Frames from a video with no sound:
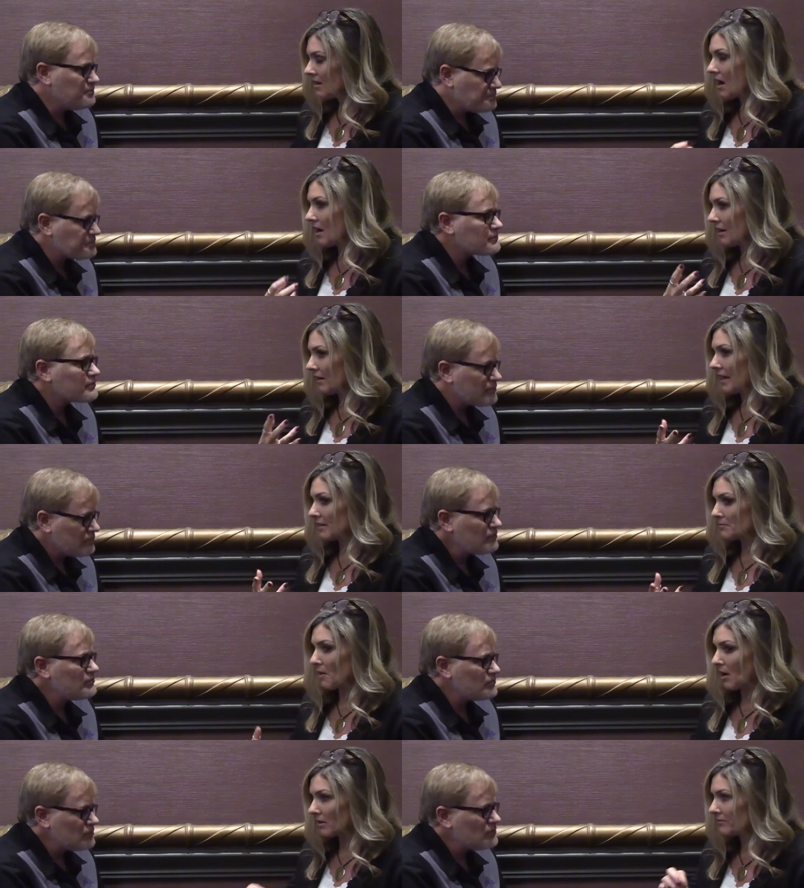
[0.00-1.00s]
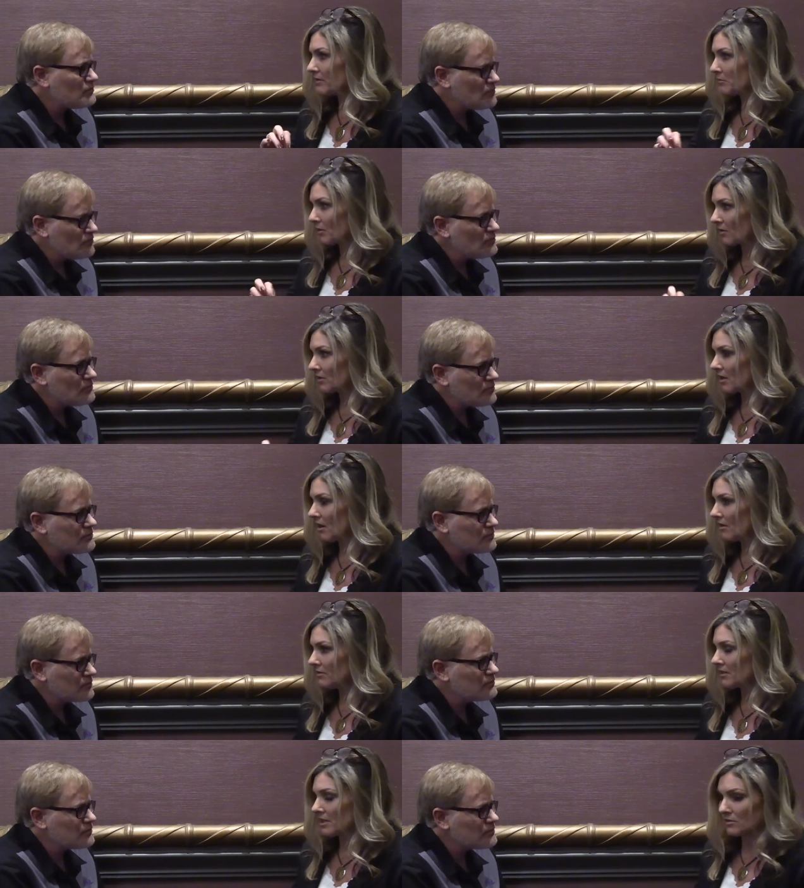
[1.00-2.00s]
Speaker 1: Uh, as part of the
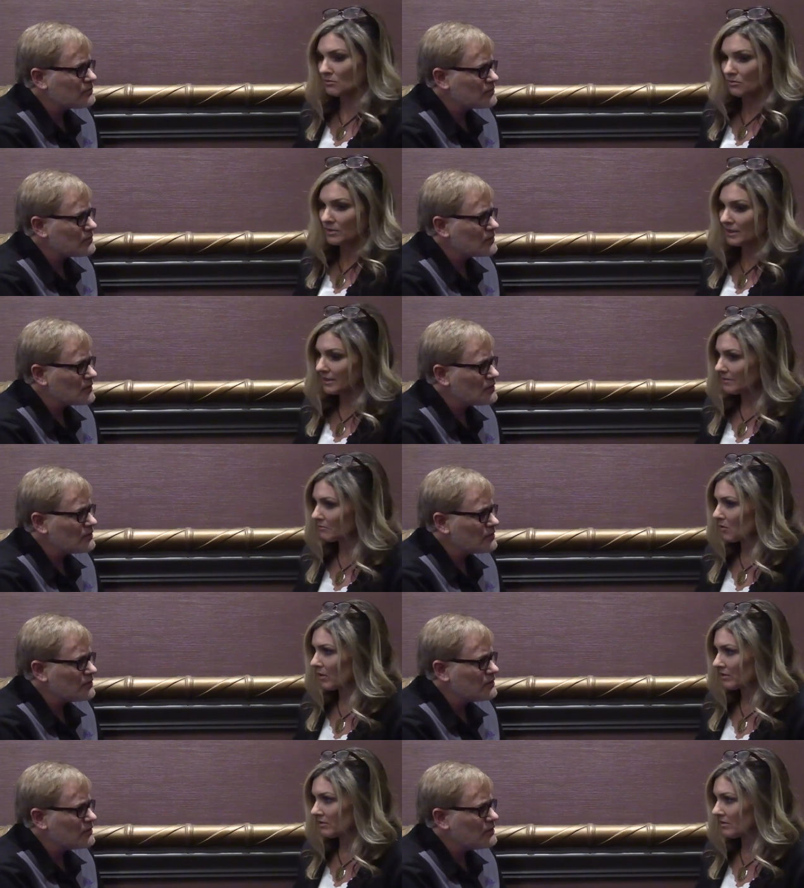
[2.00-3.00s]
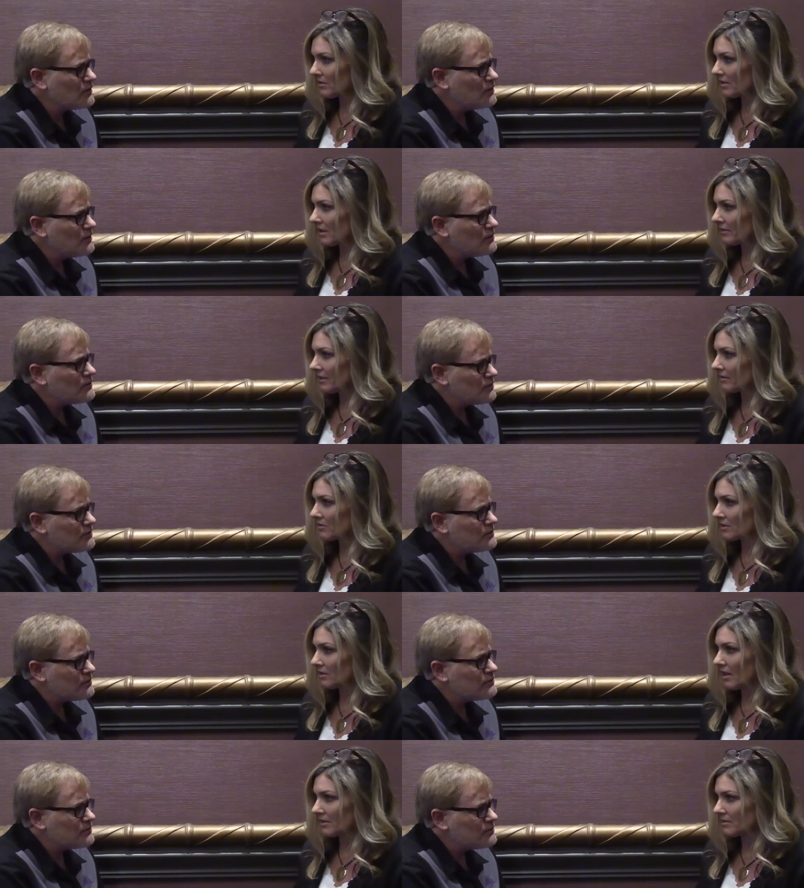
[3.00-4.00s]
protocols is really important. I think there's a
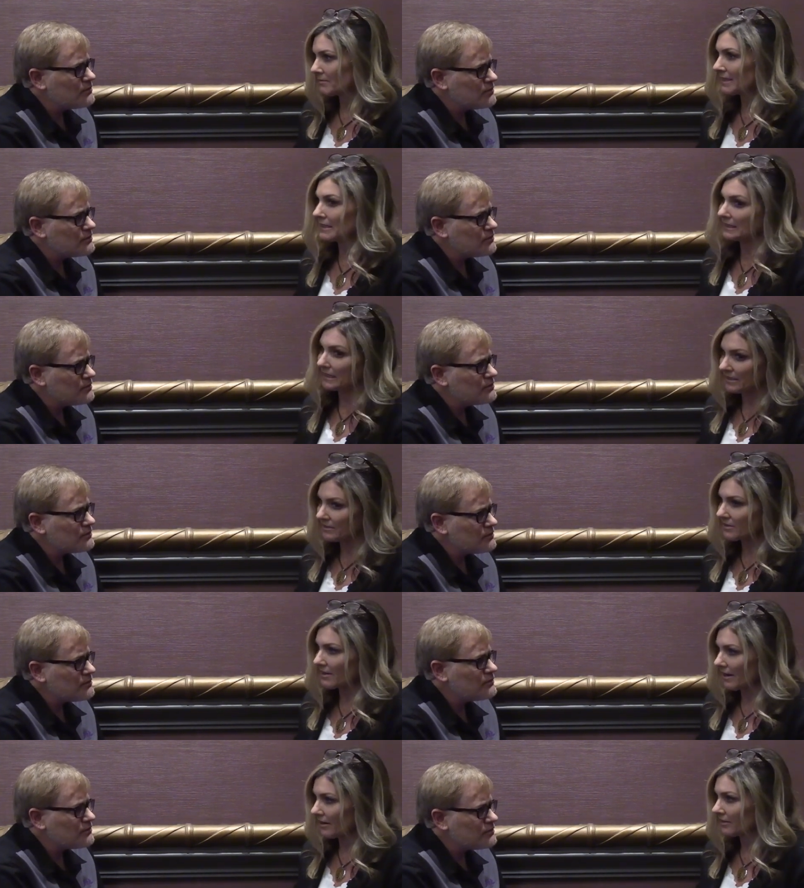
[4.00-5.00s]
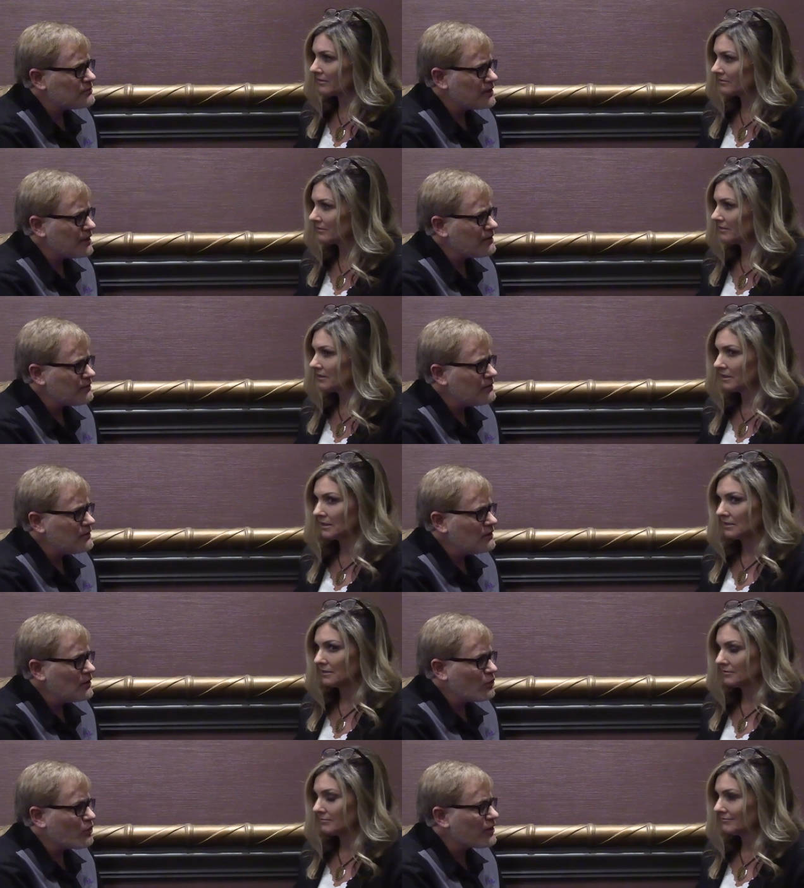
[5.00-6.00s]
lot to be gleaned there.
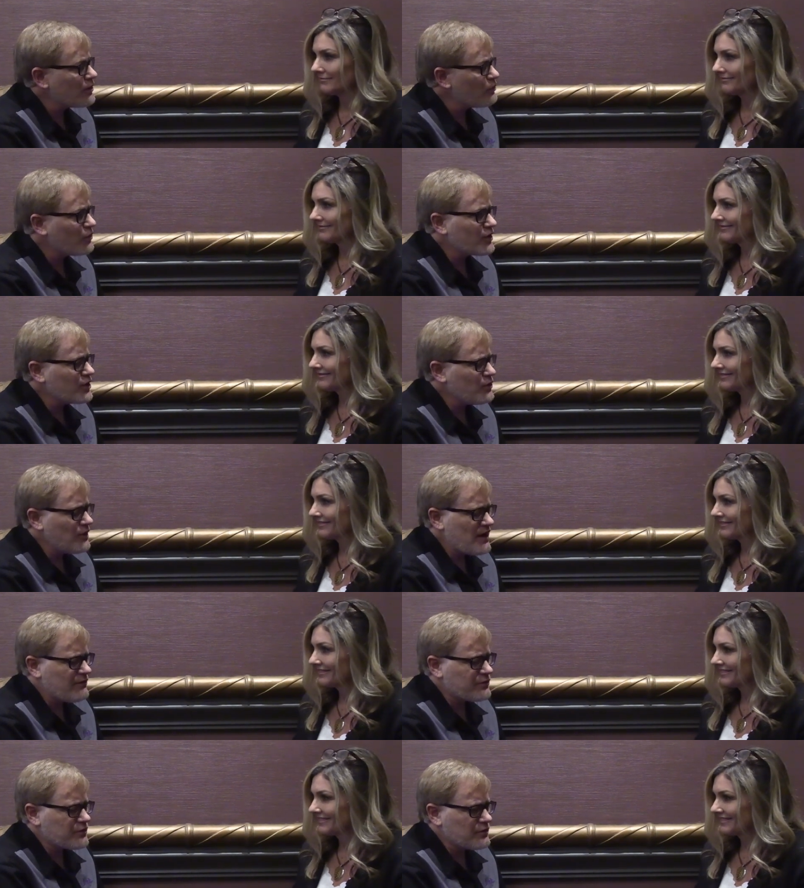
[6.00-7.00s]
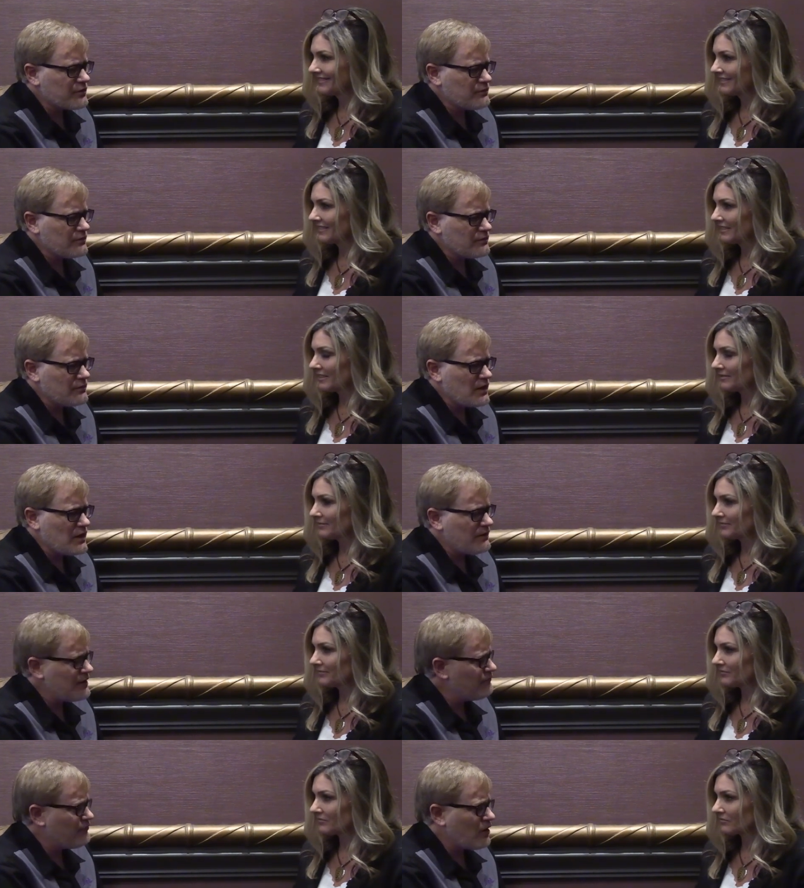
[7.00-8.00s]
Speaker 2: Yeah. Were, were you ever uh,
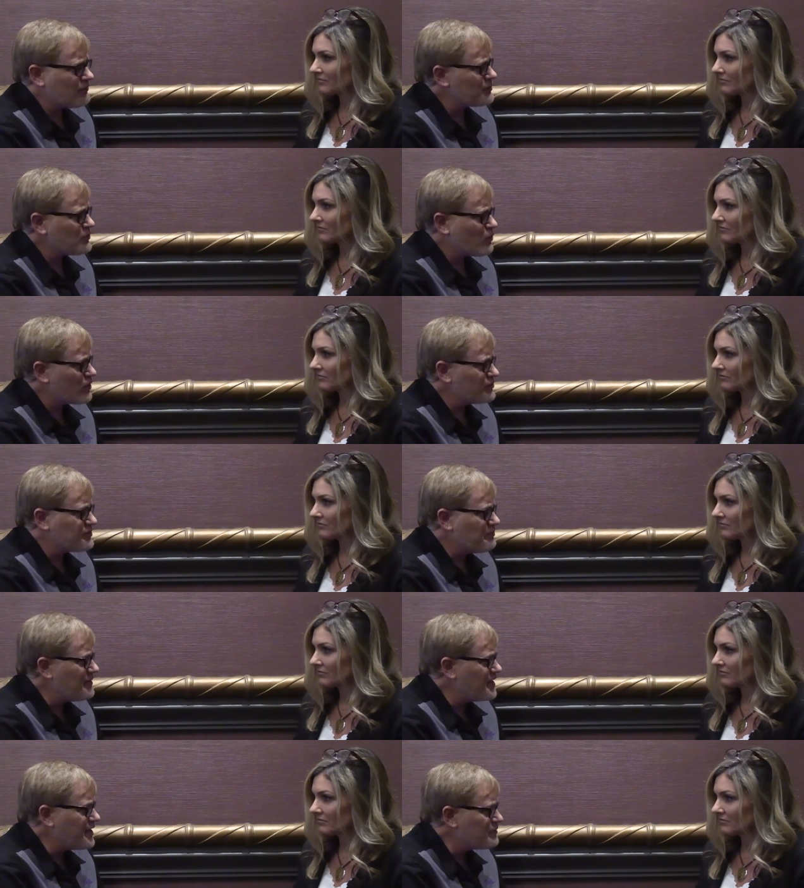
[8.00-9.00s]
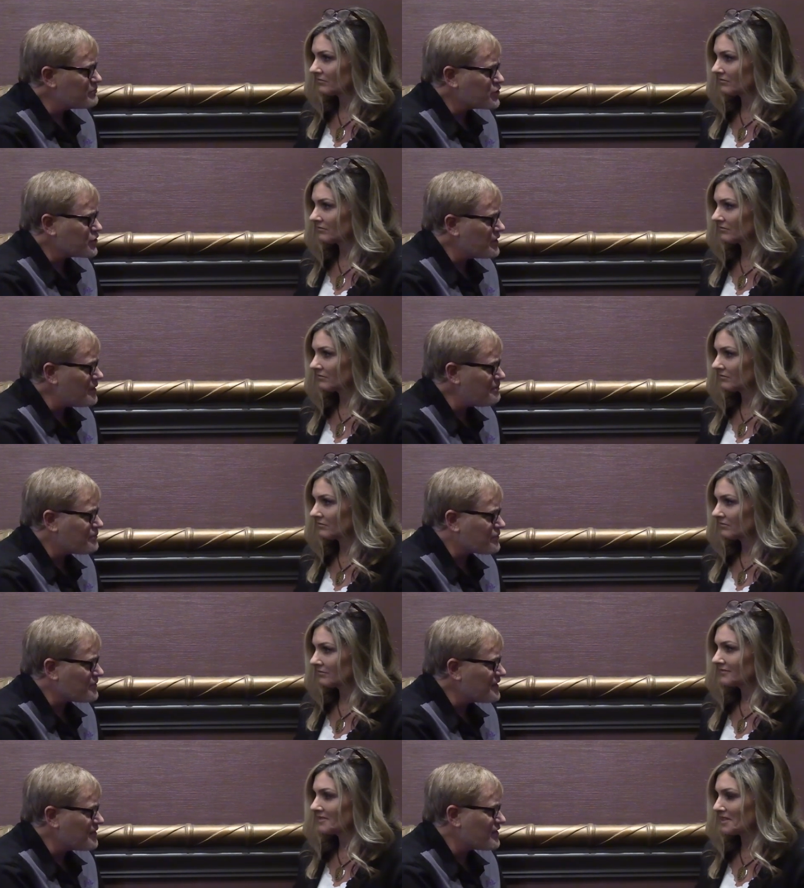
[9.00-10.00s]
involved in the world of mediumship
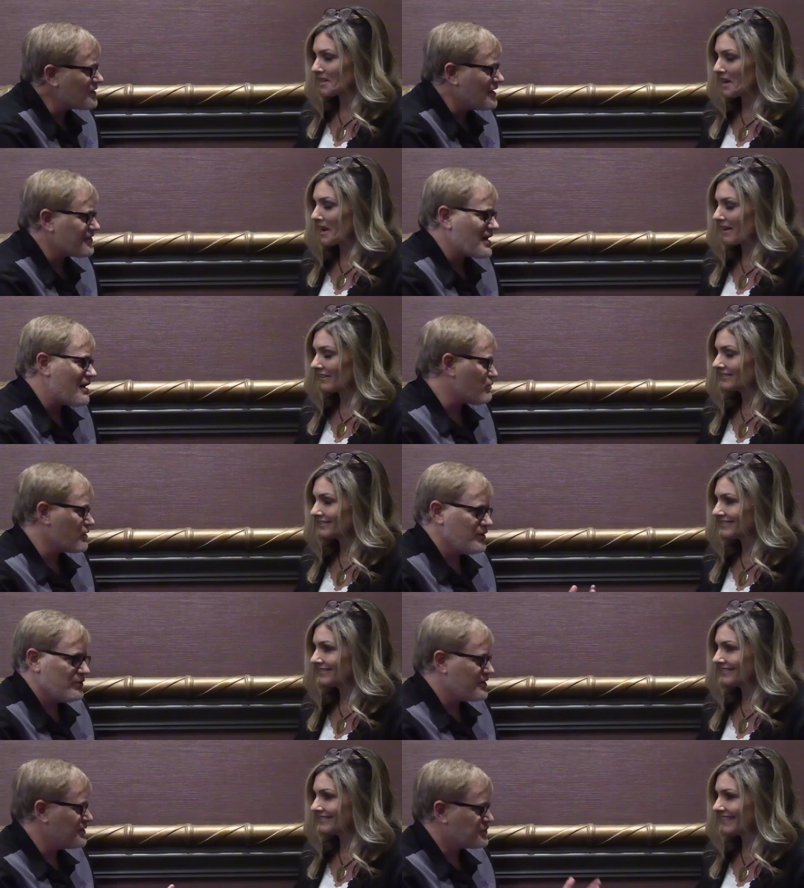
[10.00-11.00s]
or anything yeah. like that? Were you an